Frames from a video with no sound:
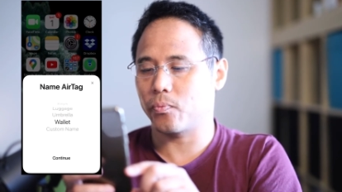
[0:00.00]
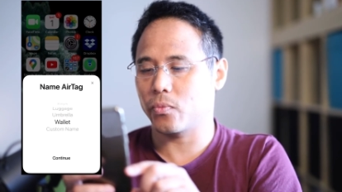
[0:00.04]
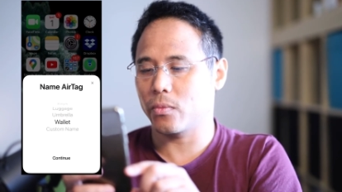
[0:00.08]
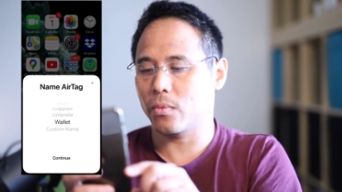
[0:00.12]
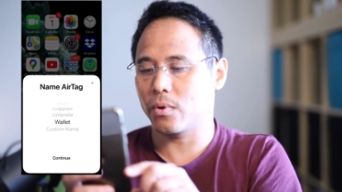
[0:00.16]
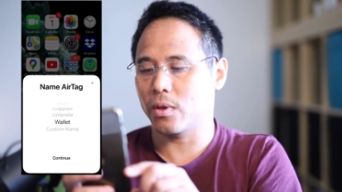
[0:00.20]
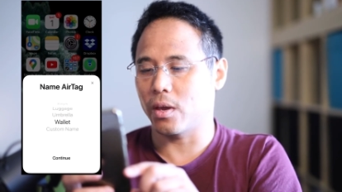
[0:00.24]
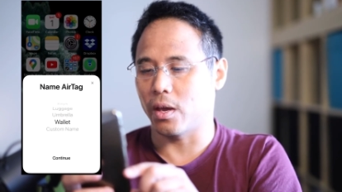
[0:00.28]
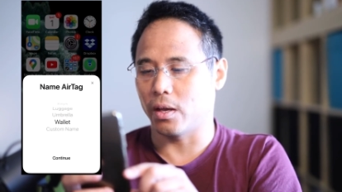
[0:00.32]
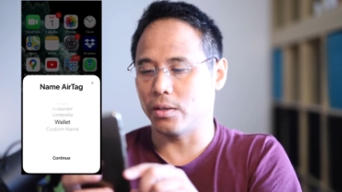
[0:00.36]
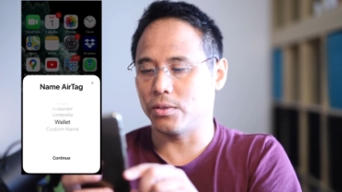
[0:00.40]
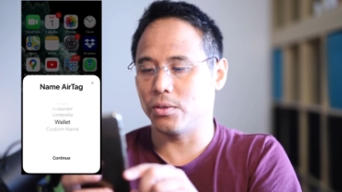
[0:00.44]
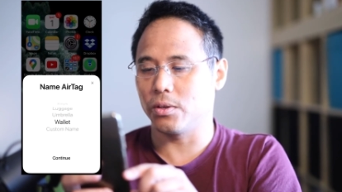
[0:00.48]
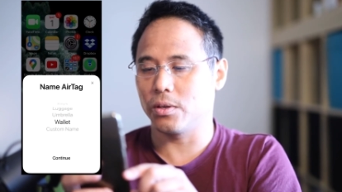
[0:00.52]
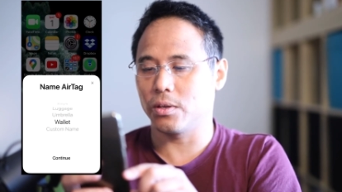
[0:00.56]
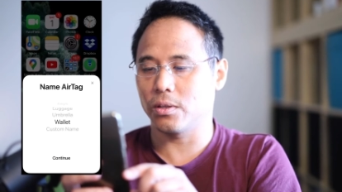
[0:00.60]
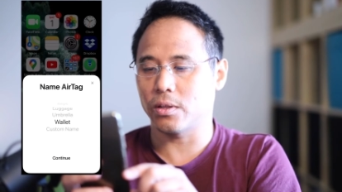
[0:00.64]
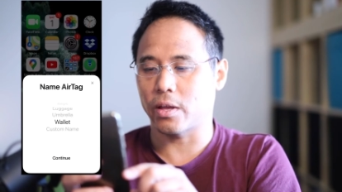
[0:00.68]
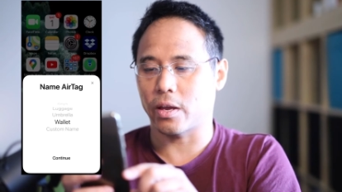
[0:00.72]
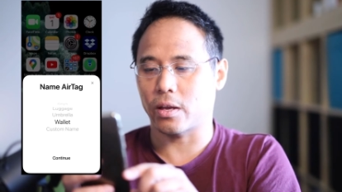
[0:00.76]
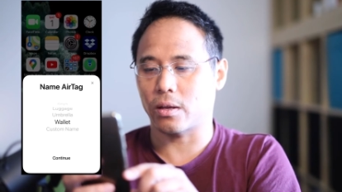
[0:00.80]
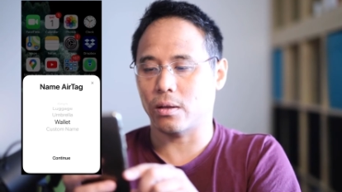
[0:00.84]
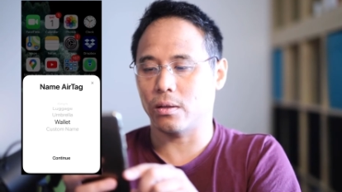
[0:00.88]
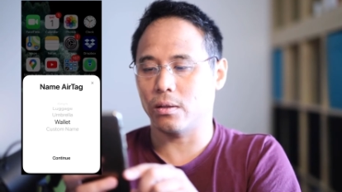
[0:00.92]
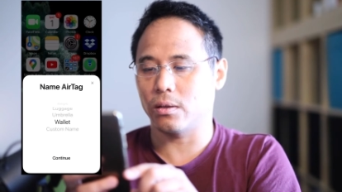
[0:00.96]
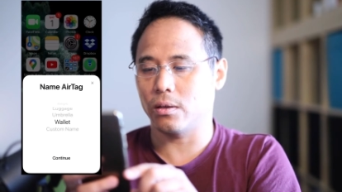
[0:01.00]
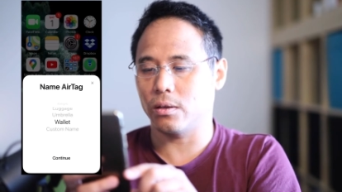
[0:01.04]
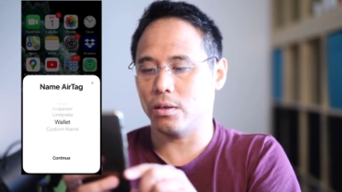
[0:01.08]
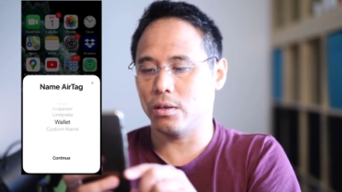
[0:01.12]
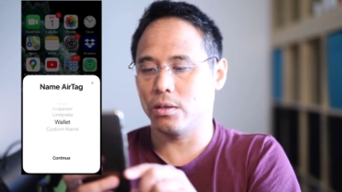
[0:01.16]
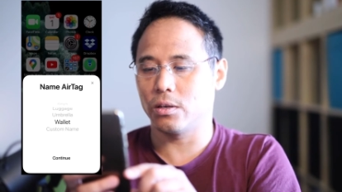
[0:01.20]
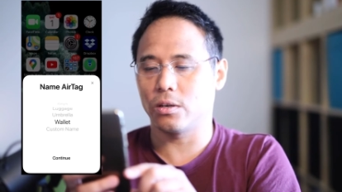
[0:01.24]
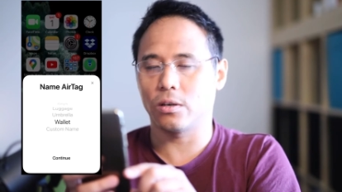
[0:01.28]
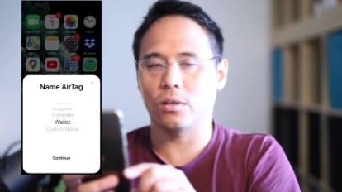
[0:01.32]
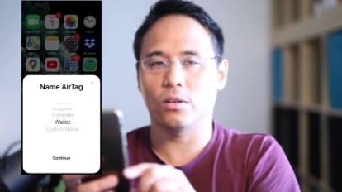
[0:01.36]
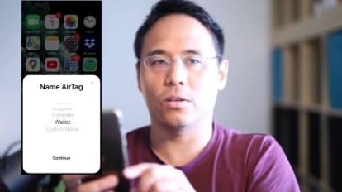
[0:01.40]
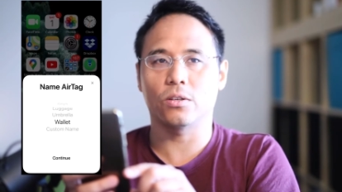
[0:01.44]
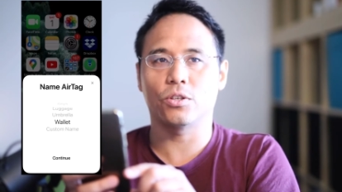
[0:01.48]
Okay, so you can like
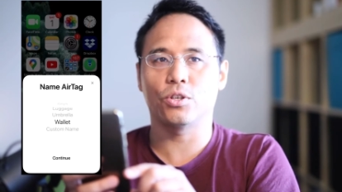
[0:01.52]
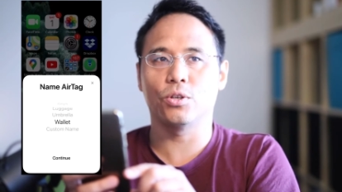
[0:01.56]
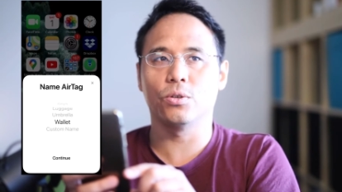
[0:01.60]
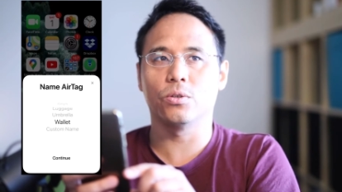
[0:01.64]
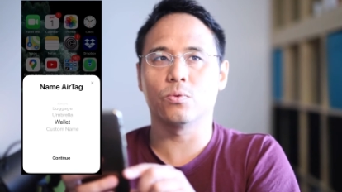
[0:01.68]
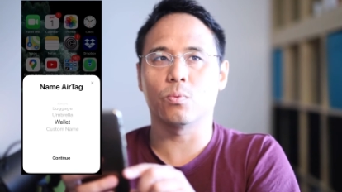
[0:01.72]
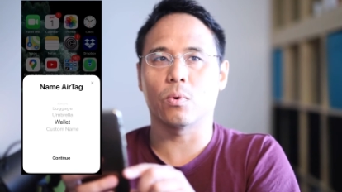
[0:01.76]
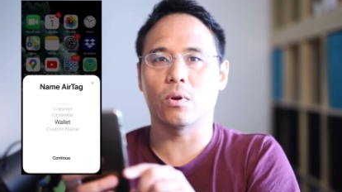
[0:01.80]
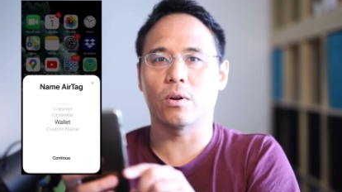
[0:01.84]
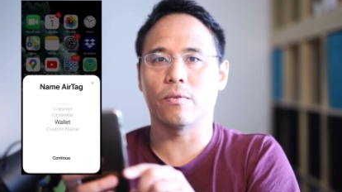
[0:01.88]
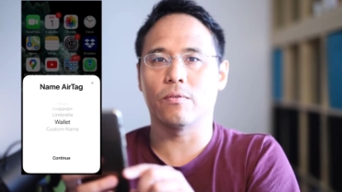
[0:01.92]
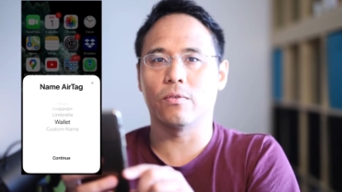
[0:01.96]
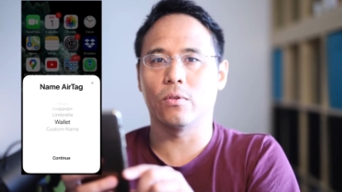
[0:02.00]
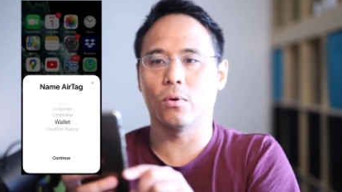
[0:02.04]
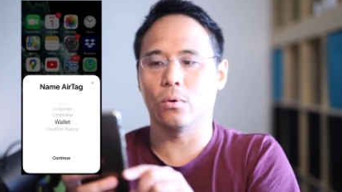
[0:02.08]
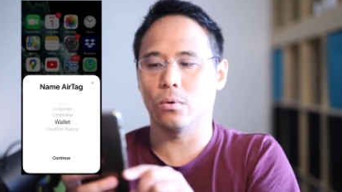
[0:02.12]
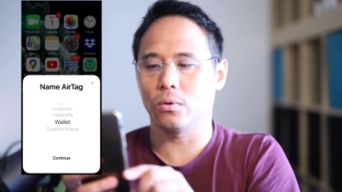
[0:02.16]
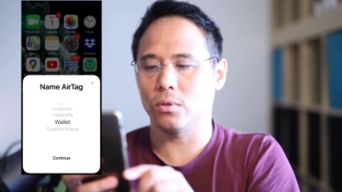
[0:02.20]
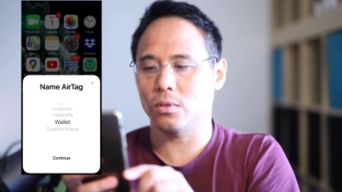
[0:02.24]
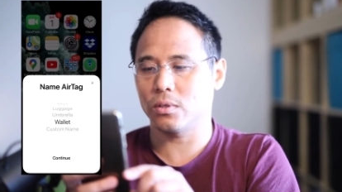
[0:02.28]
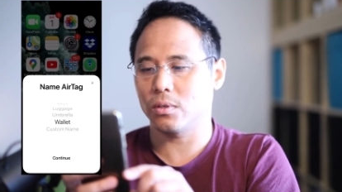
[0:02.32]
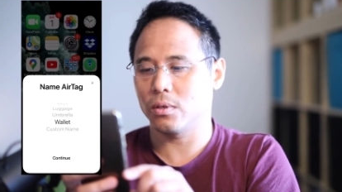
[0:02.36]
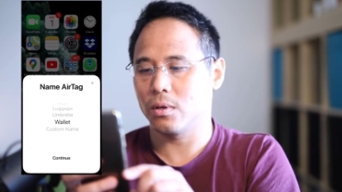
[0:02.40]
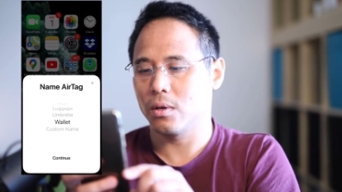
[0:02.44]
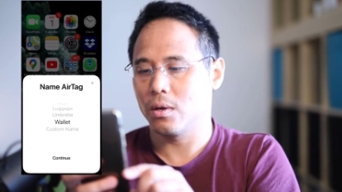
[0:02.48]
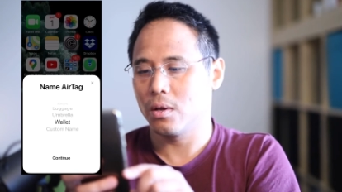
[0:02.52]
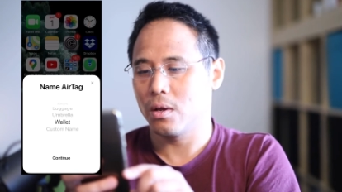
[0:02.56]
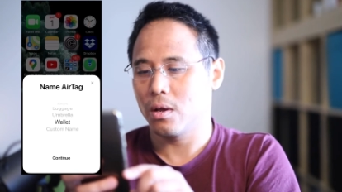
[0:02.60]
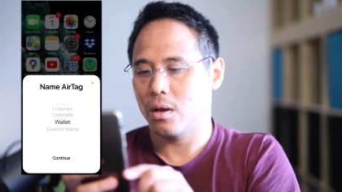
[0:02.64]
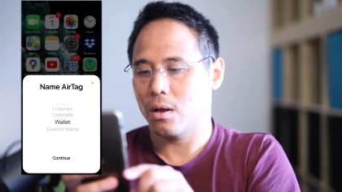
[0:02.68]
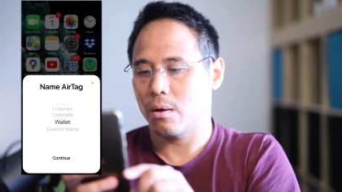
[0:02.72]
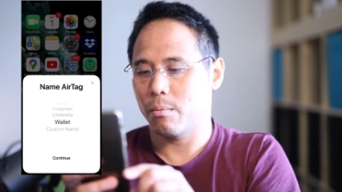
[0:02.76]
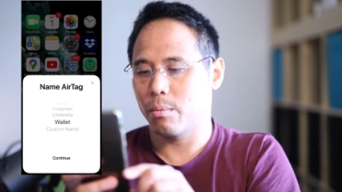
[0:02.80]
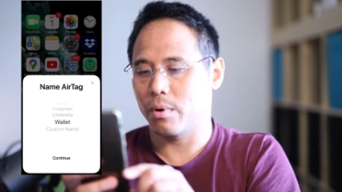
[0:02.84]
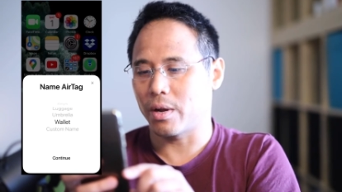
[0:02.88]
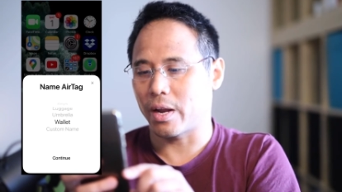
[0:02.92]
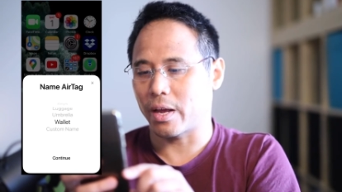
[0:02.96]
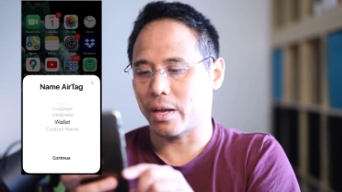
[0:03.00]
either choose one of those,
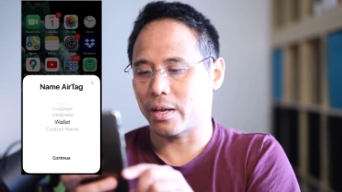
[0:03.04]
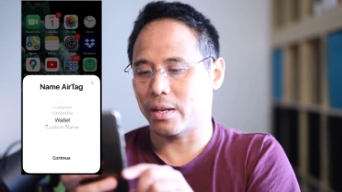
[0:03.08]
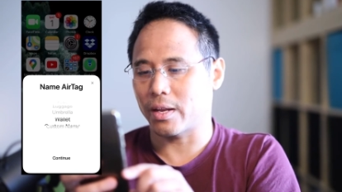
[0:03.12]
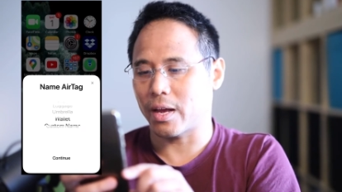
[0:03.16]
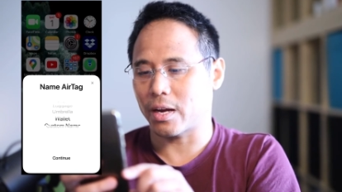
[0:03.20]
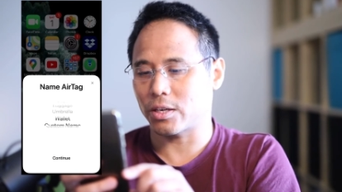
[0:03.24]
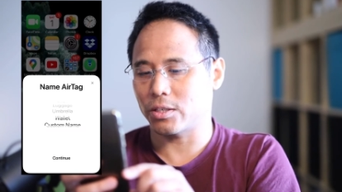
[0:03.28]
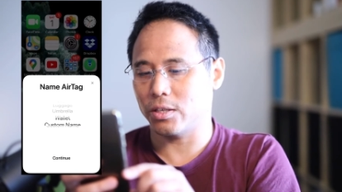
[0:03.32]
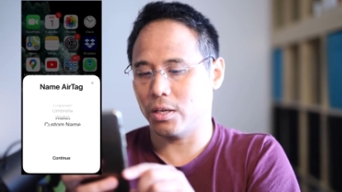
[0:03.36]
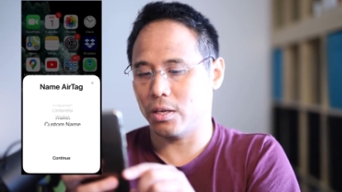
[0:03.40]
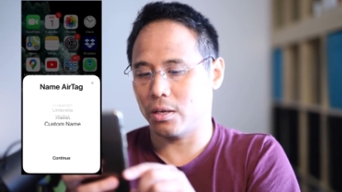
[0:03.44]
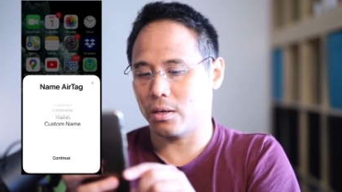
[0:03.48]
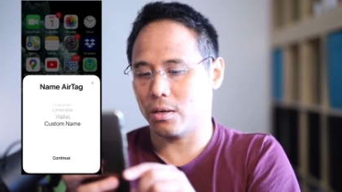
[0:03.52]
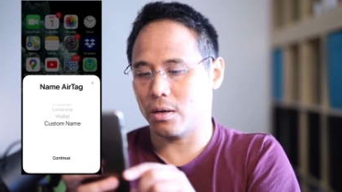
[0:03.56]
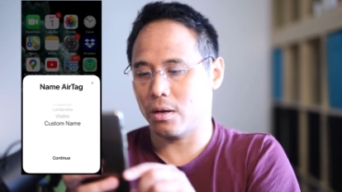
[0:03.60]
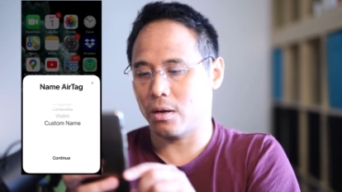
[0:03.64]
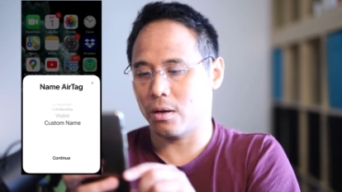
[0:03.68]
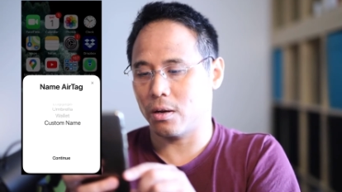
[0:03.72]
but I can actually